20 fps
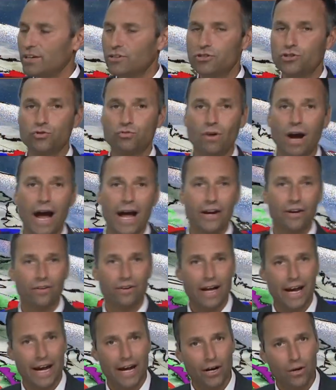Drier
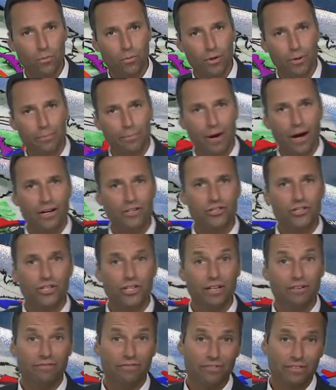air will punch
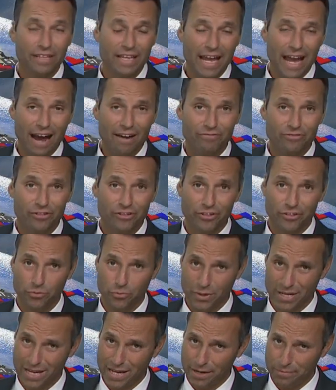in for the afternoon.
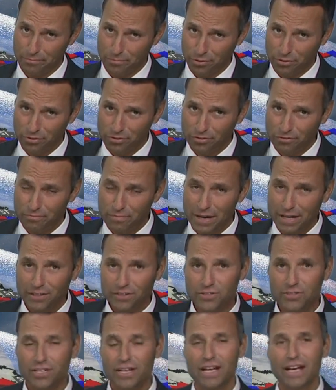We get
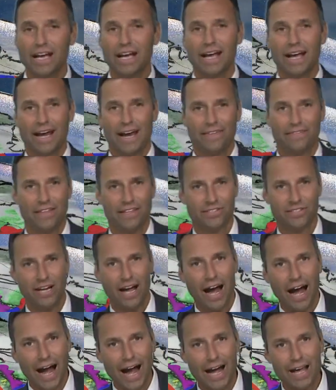improvements and this
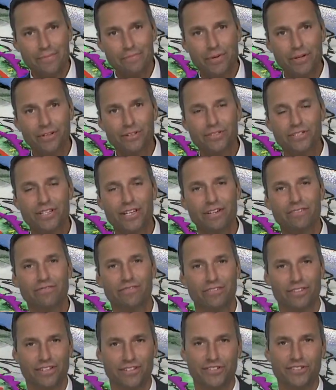high builds in
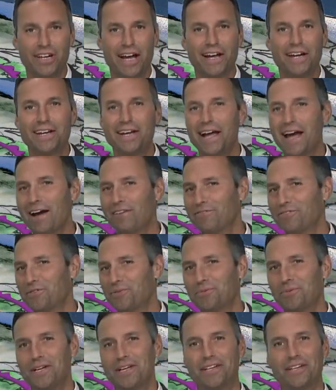for the second half of
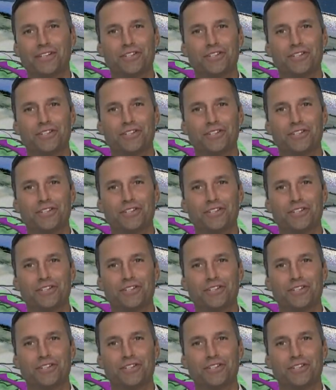the week.